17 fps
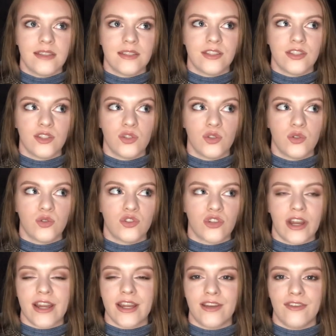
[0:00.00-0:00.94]
to
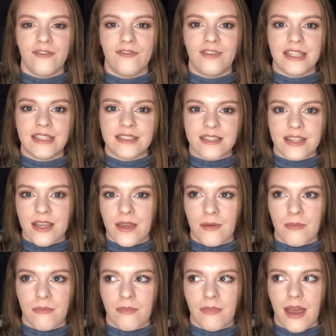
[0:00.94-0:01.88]
try and convince
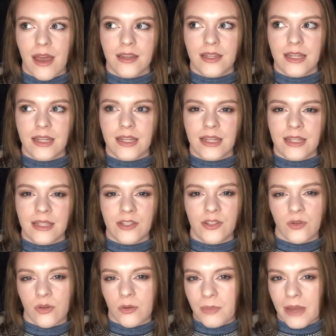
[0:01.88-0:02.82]
him
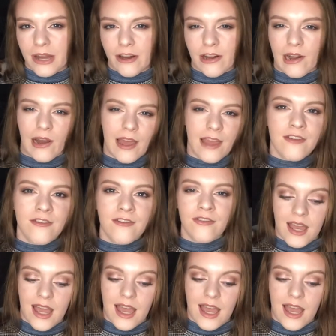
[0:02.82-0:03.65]
into a better life.